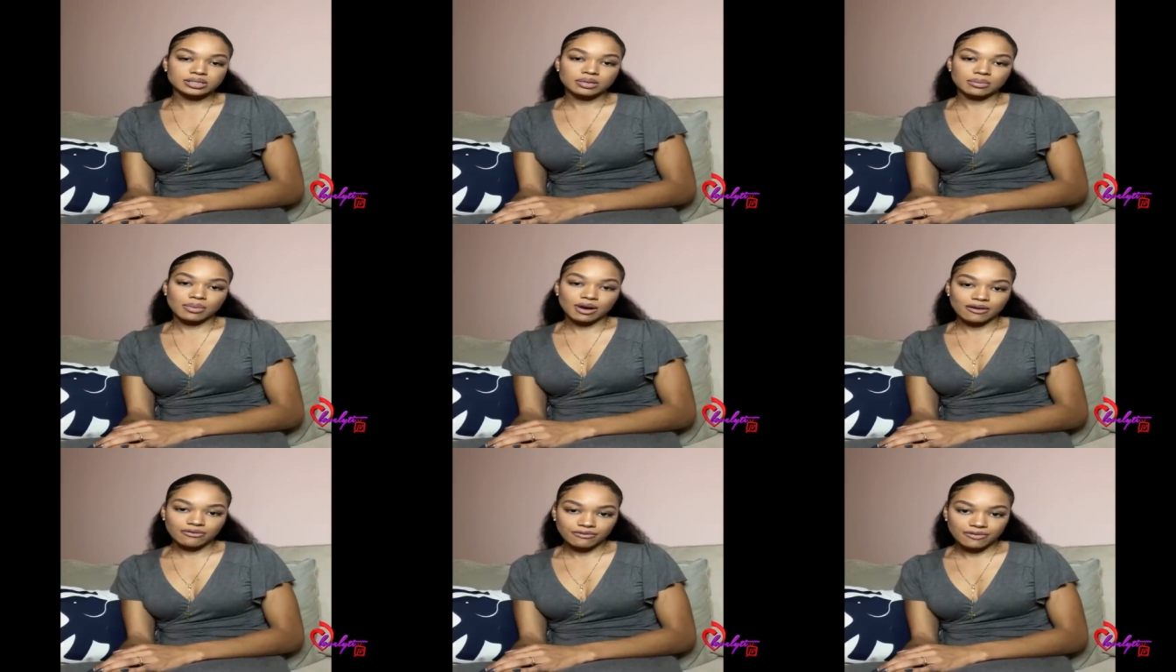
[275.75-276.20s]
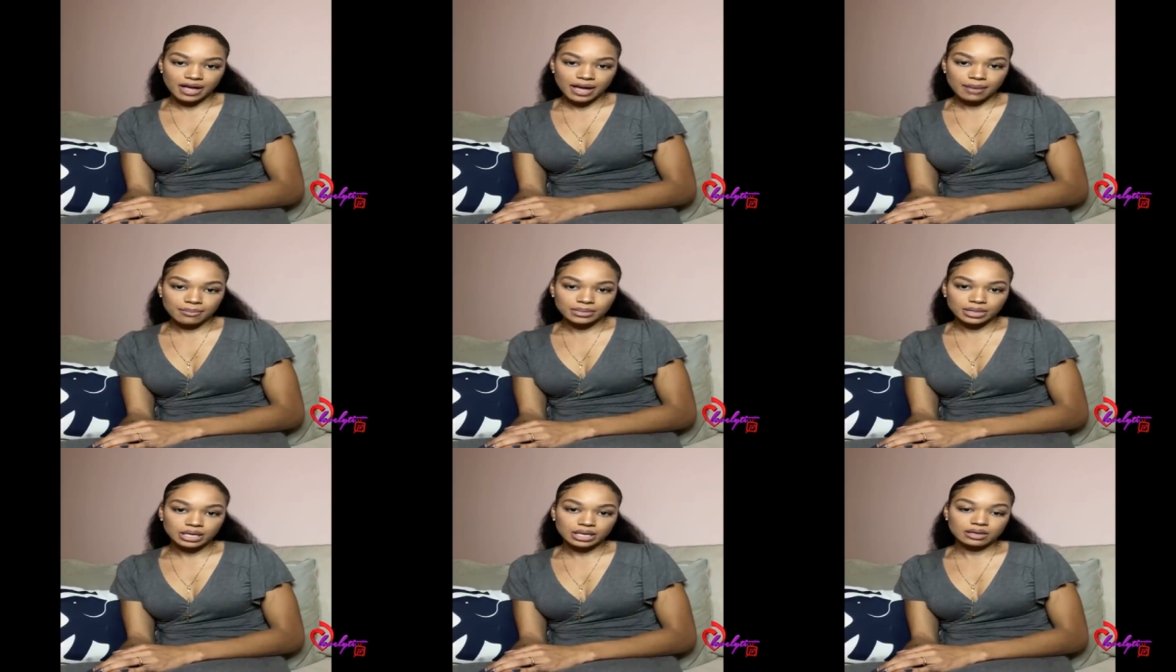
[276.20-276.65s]
to my
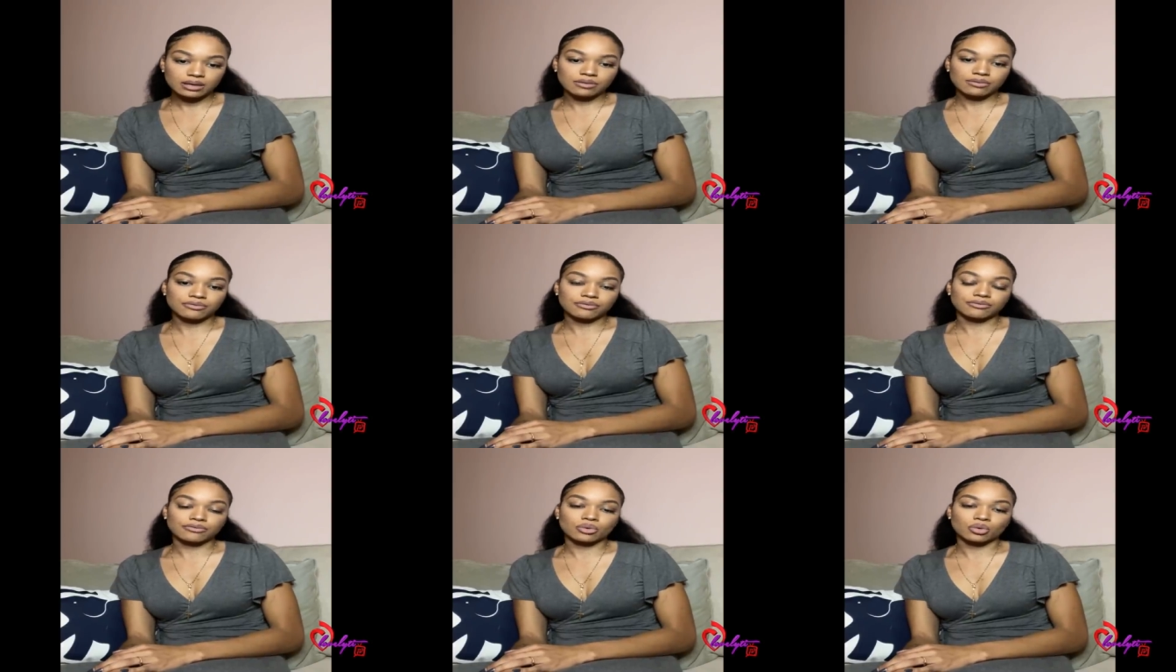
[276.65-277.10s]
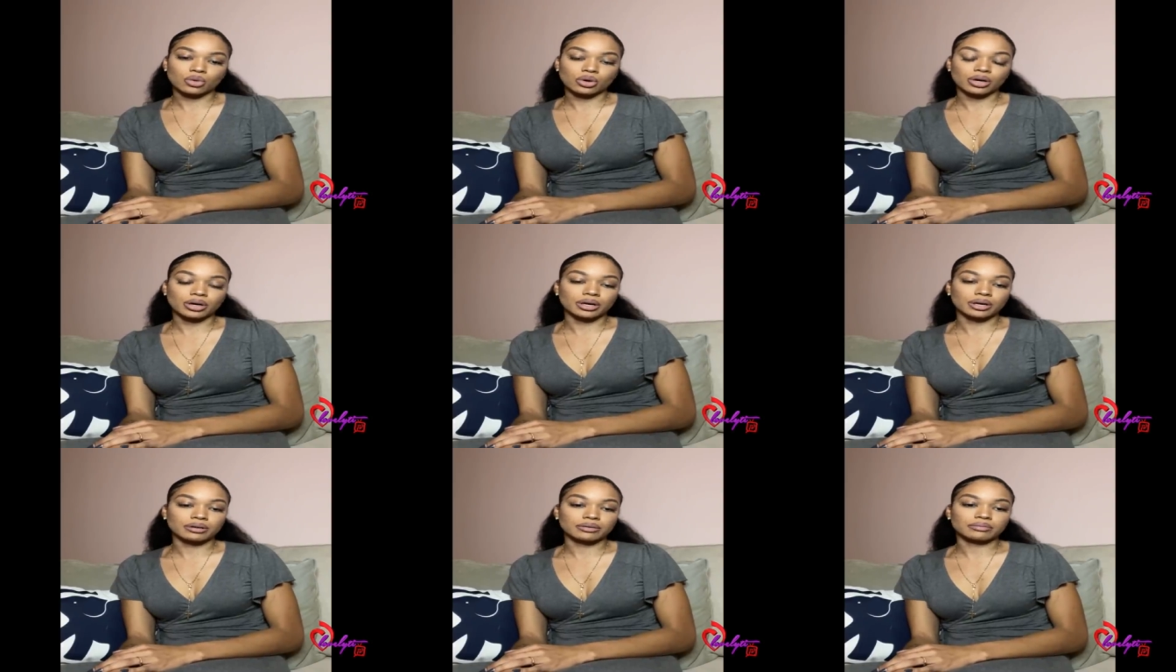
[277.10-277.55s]
family
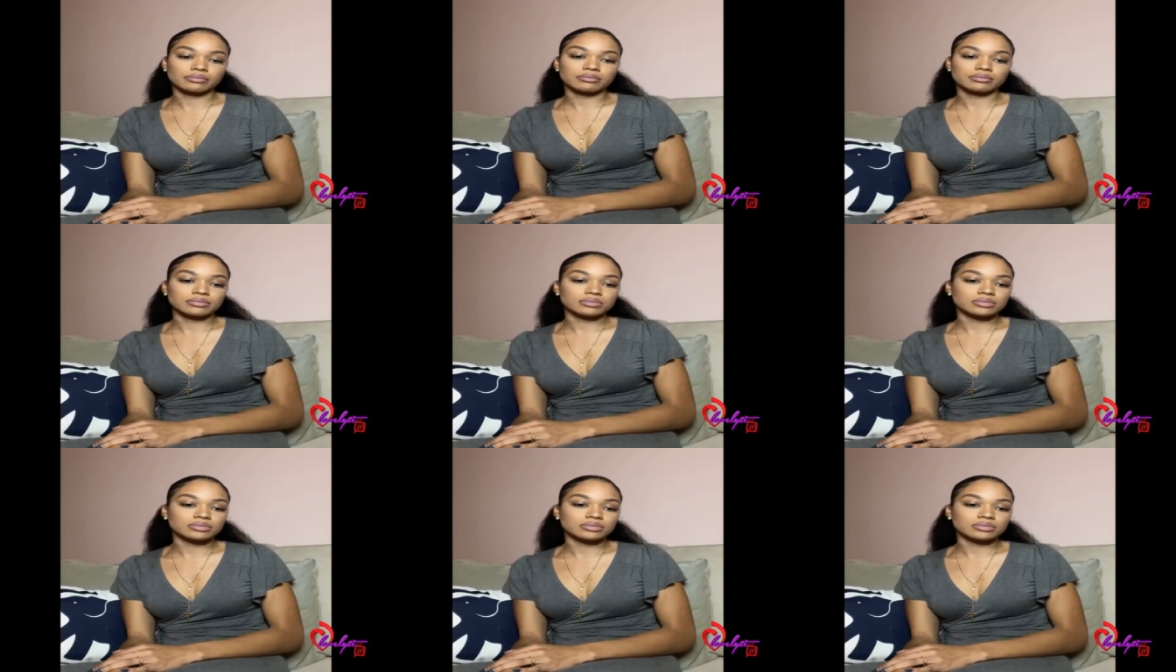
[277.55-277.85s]
for,